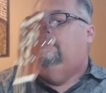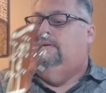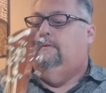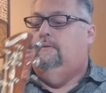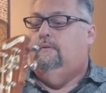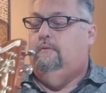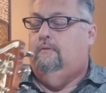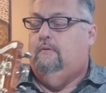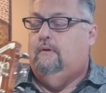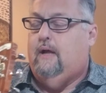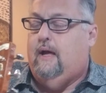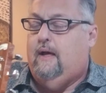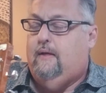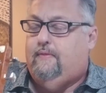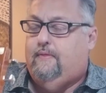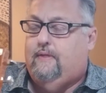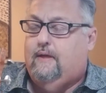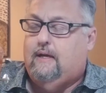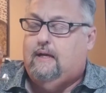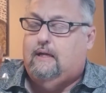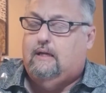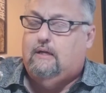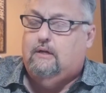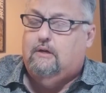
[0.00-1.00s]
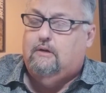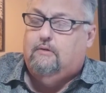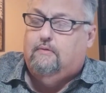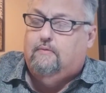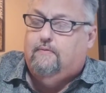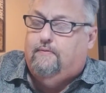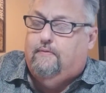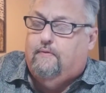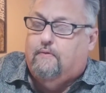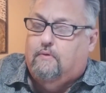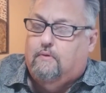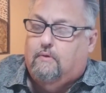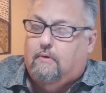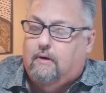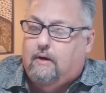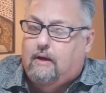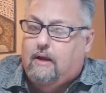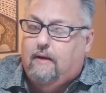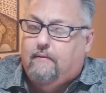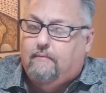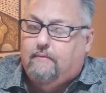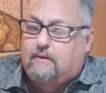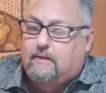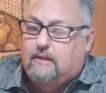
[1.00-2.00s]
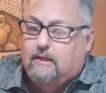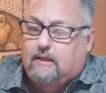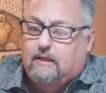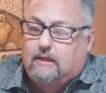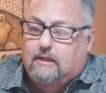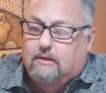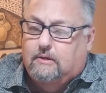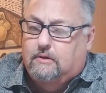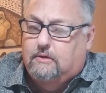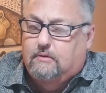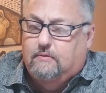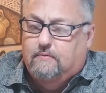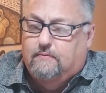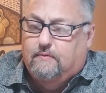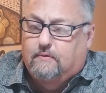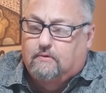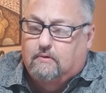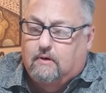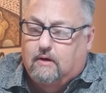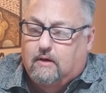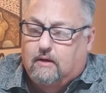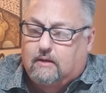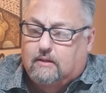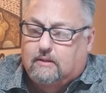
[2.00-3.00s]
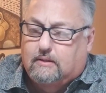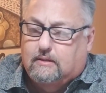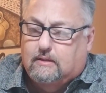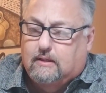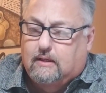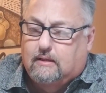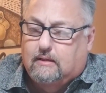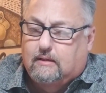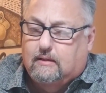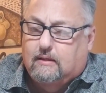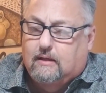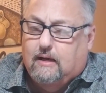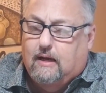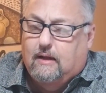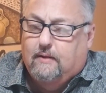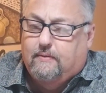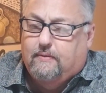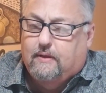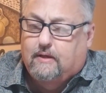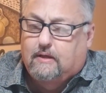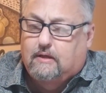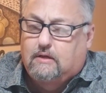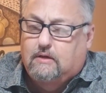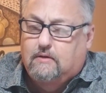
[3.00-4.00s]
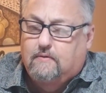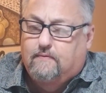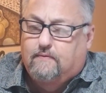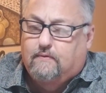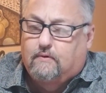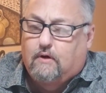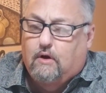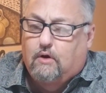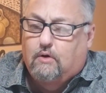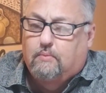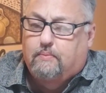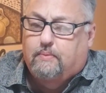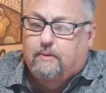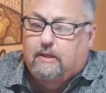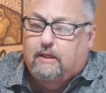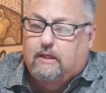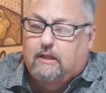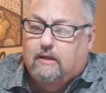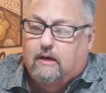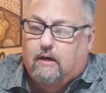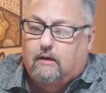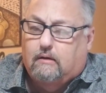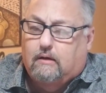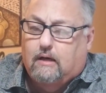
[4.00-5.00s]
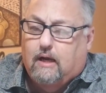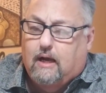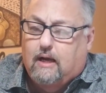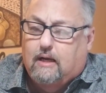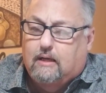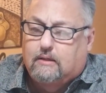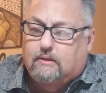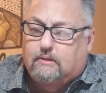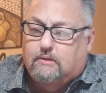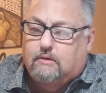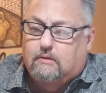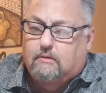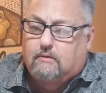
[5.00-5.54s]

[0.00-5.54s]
Lord, I thank you for everything you do for us, and I thank you for opening our eyes to